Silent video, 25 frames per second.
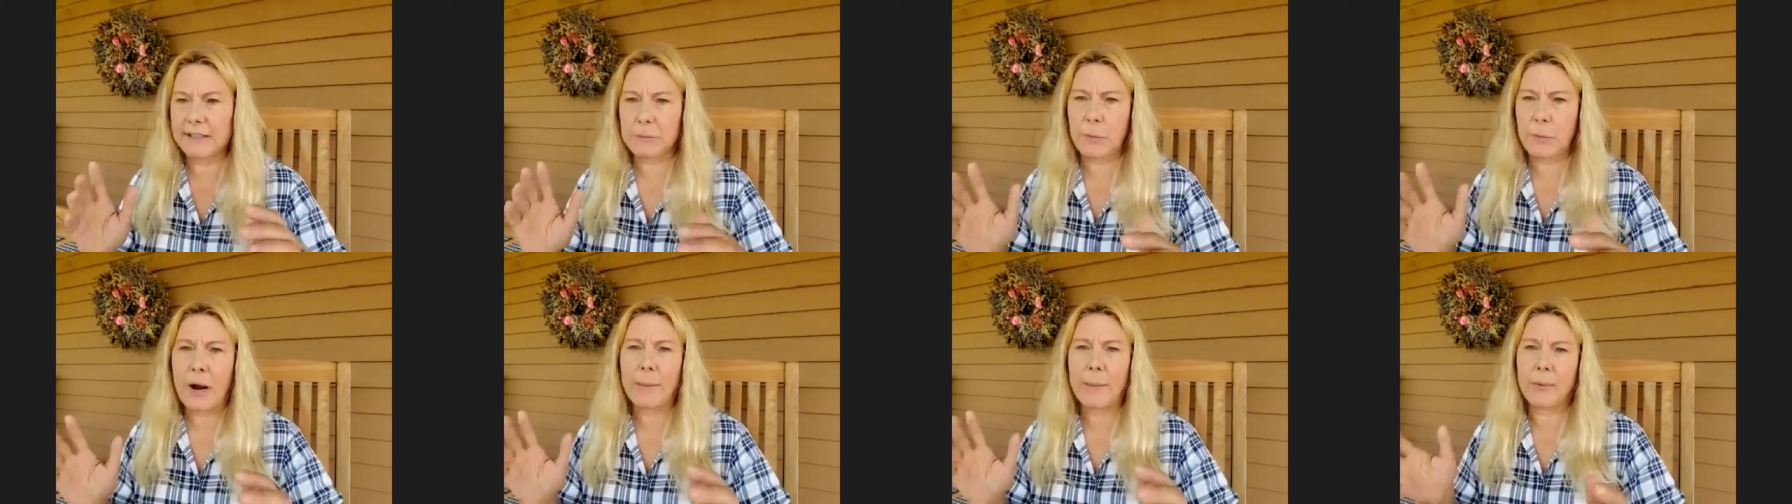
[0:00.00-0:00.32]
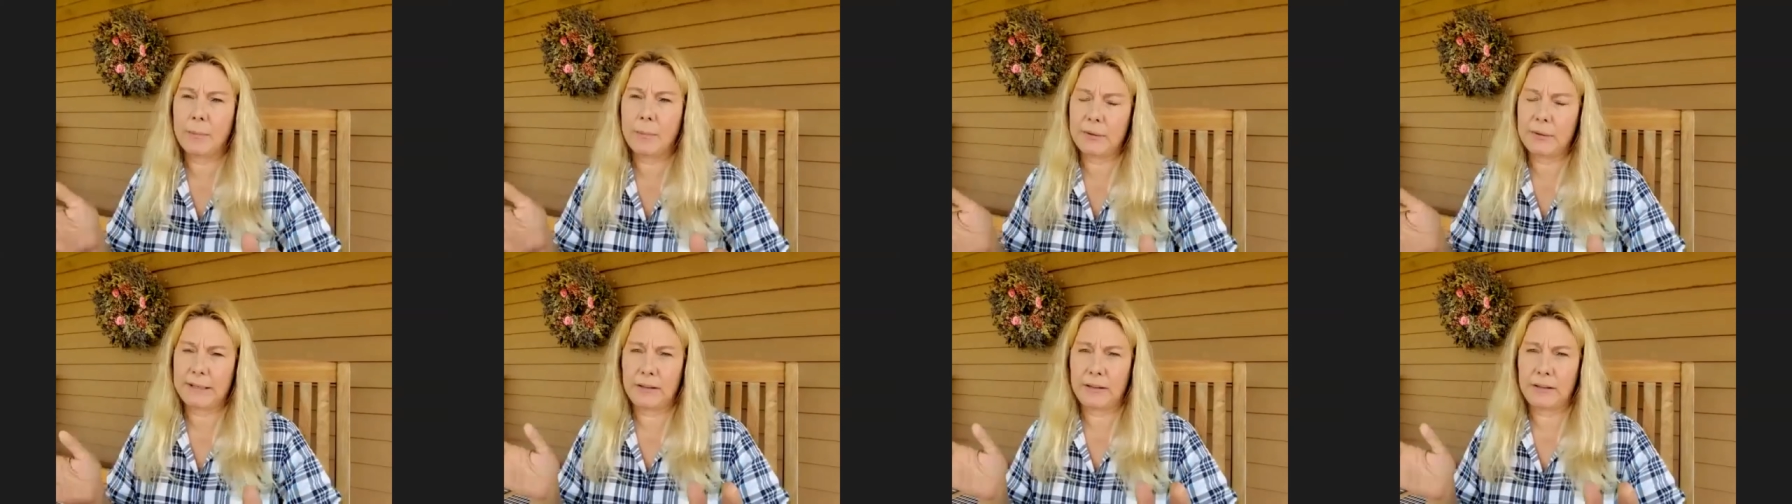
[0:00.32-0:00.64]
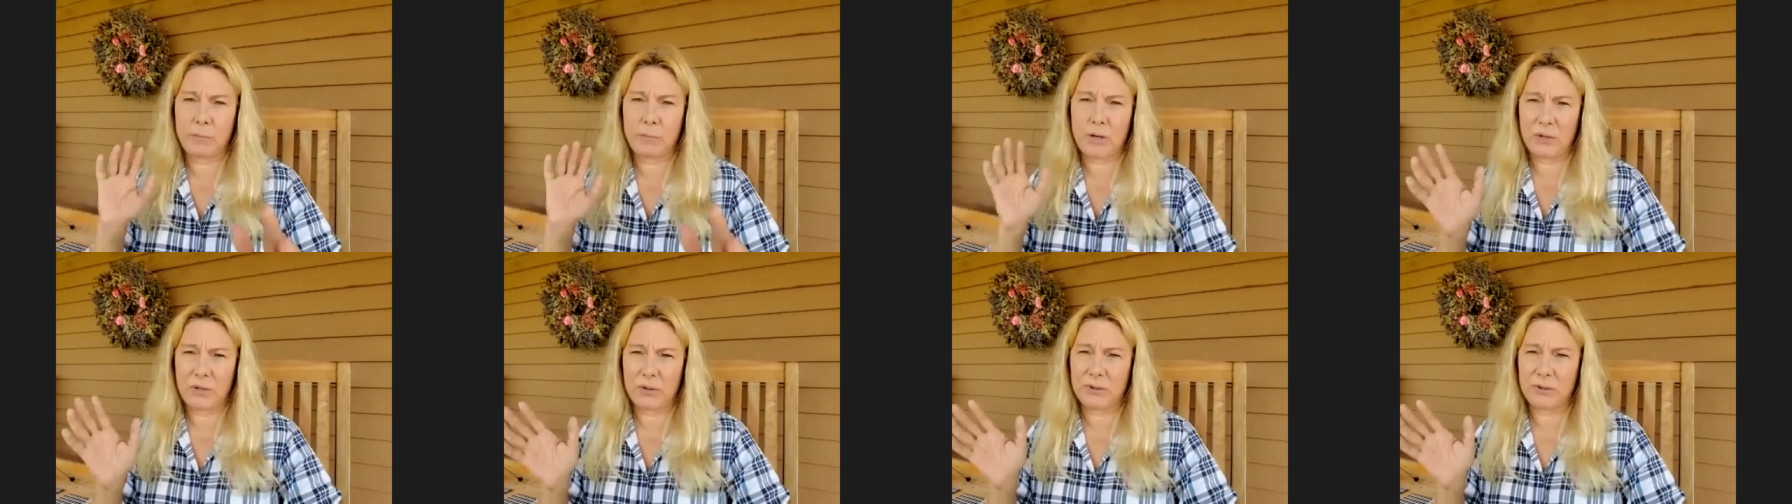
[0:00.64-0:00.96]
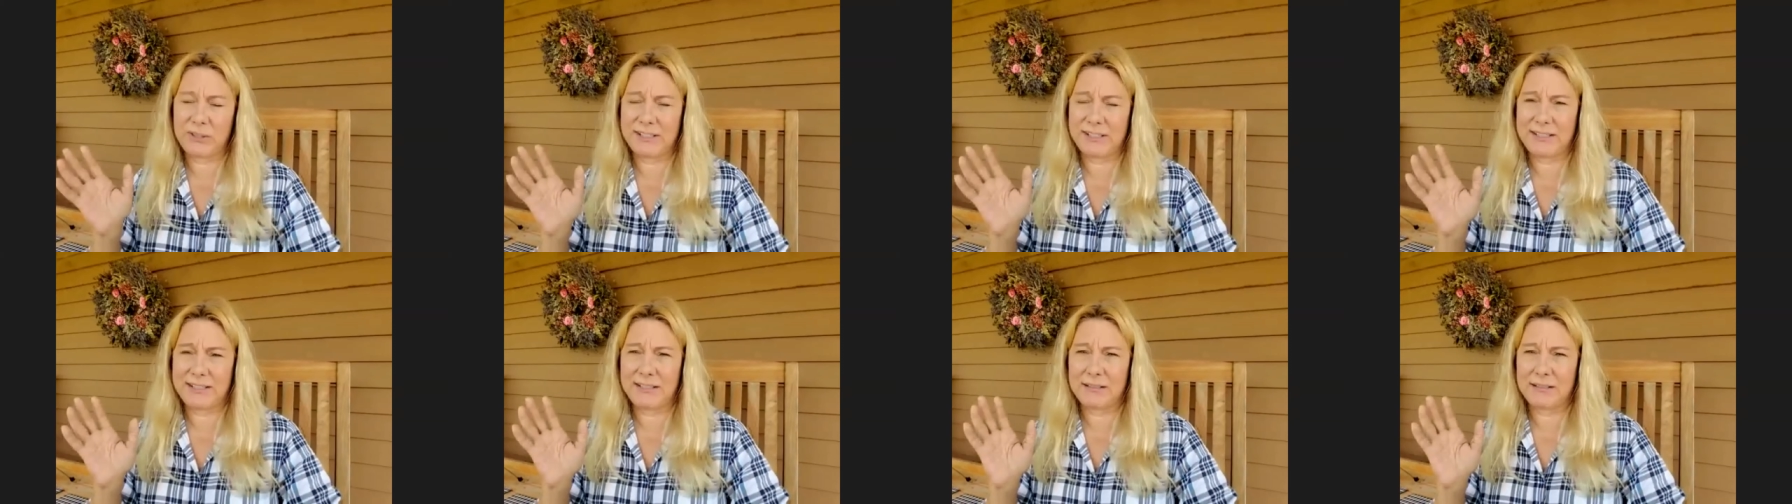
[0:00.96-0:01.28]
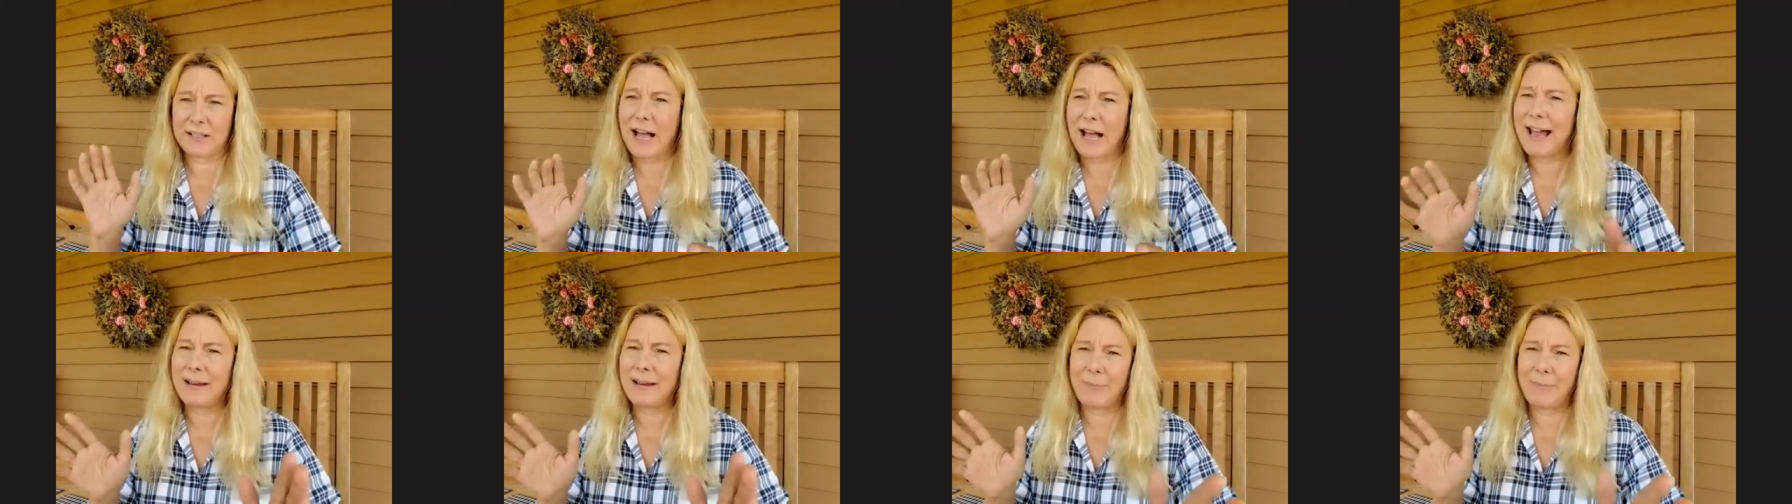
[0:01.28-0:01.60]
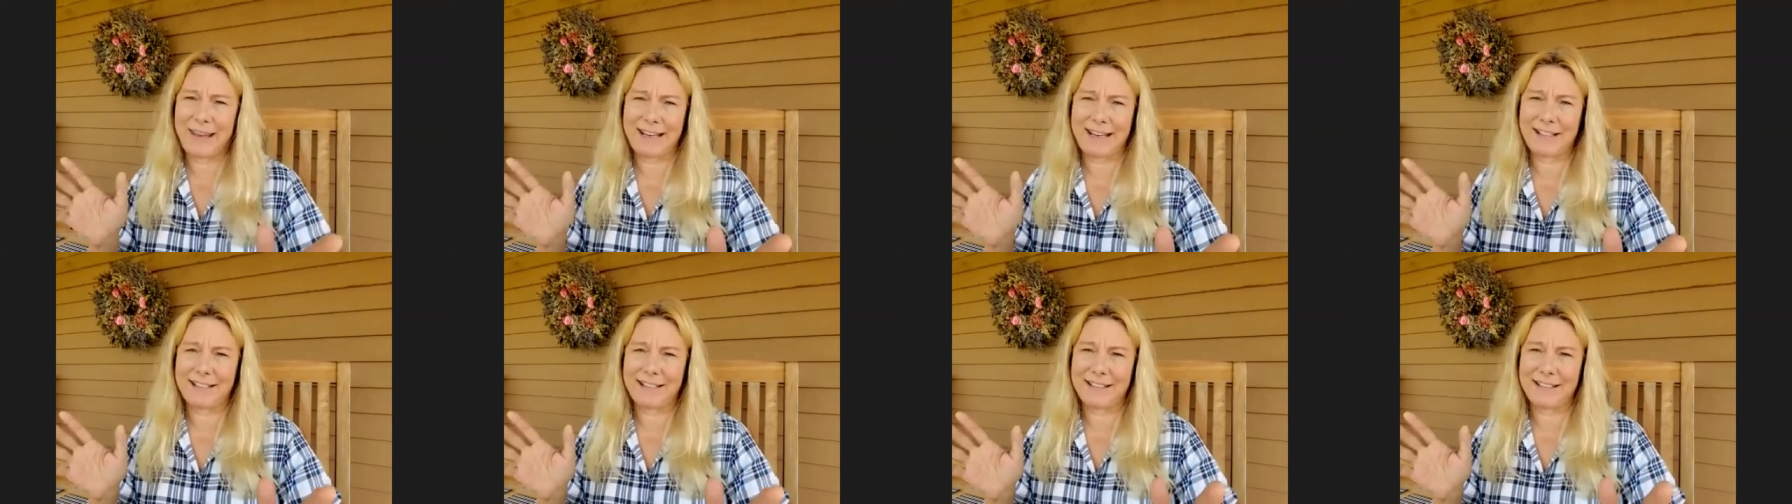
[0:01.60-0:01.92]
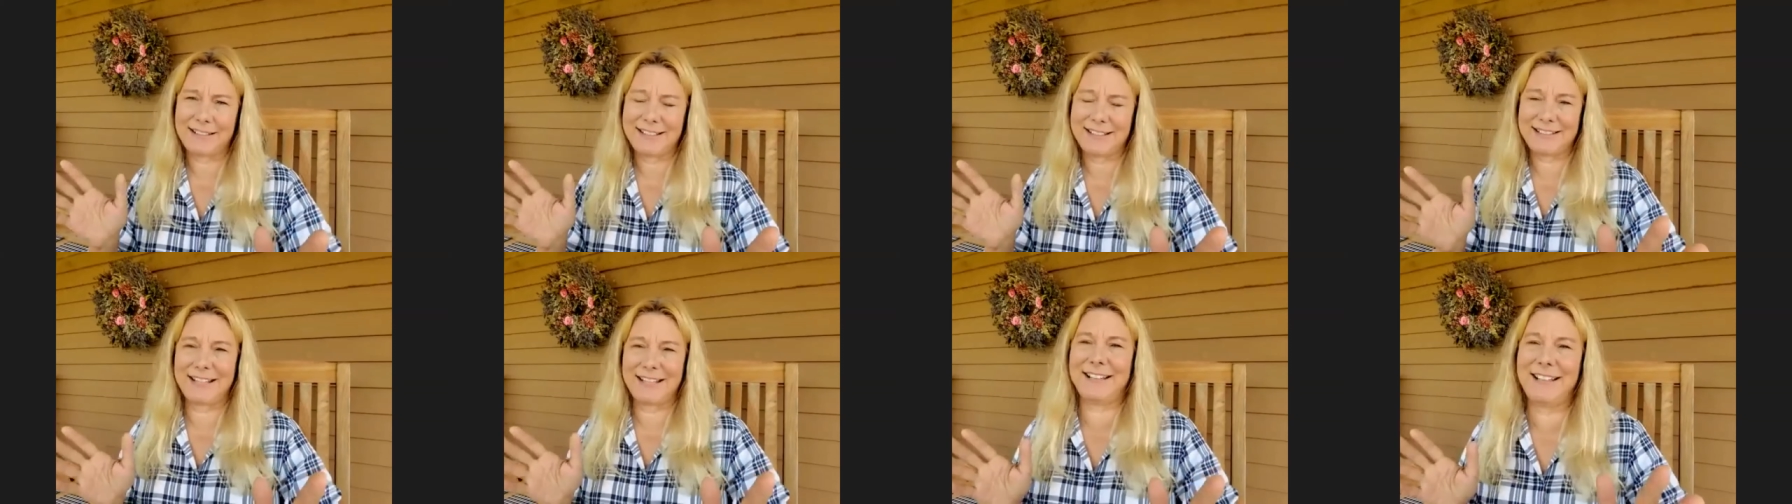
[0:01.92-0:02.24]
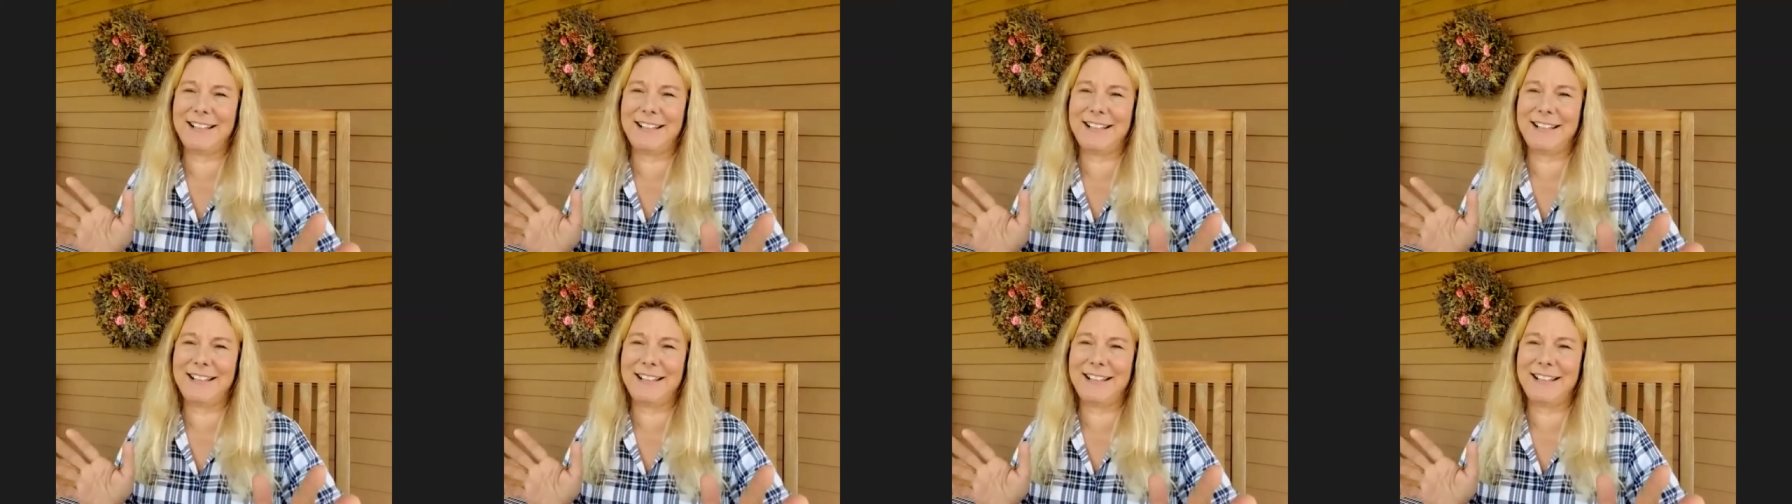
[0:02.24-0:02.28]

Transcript: probably the most high maintenance,